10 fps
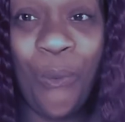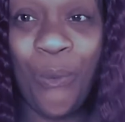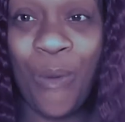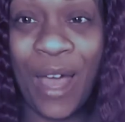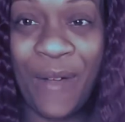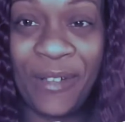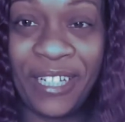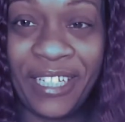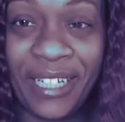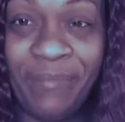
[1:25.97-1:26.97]

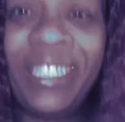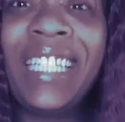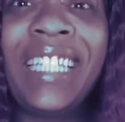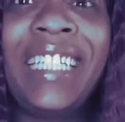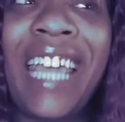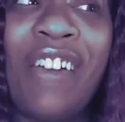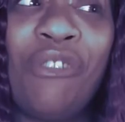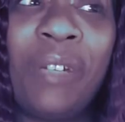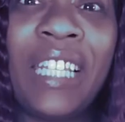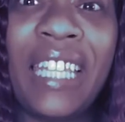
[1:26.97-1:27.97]
welcome to the
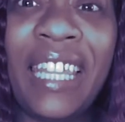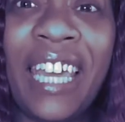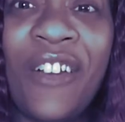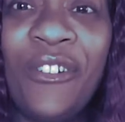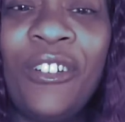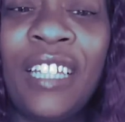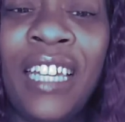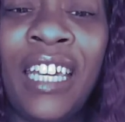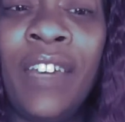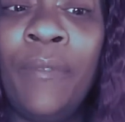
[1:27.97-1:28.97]
channel. I want to say that
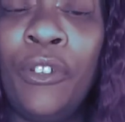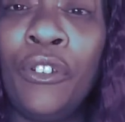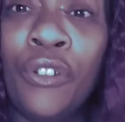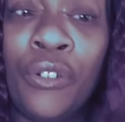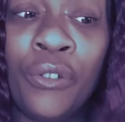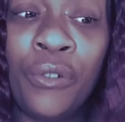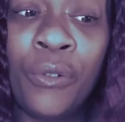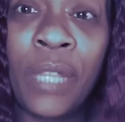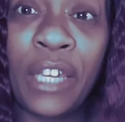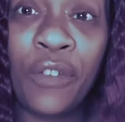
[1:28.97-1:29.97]
early. If you're
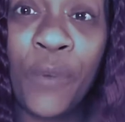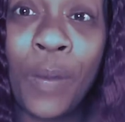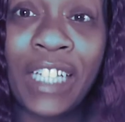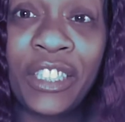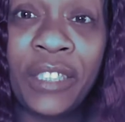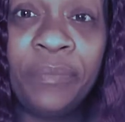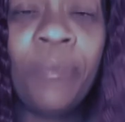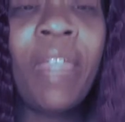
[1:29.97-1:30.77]
new, thank you for watching.